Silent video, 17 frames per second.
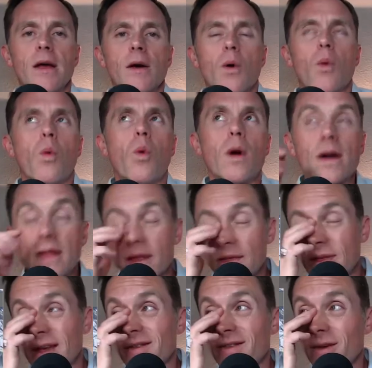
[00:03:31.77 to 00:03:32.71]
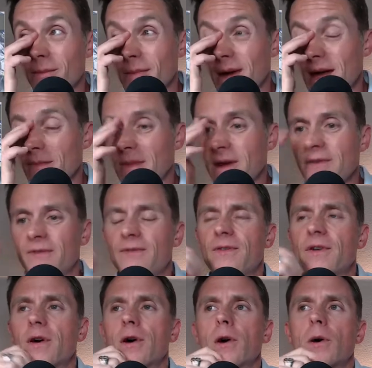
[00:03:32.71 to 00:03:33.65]
One of the things that made me
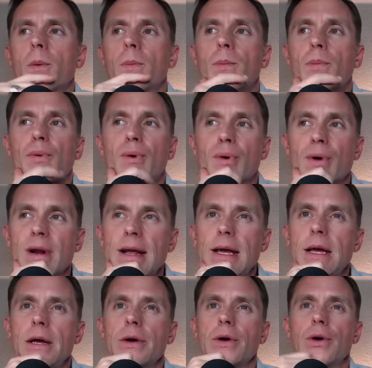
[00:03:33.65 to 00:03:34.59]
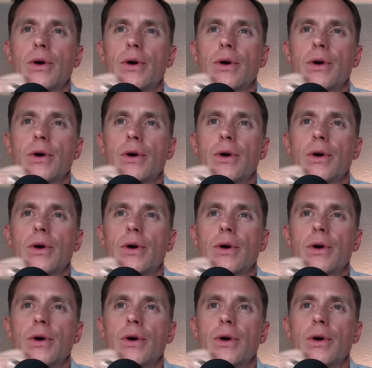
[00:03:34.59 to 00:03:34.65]
feel pretty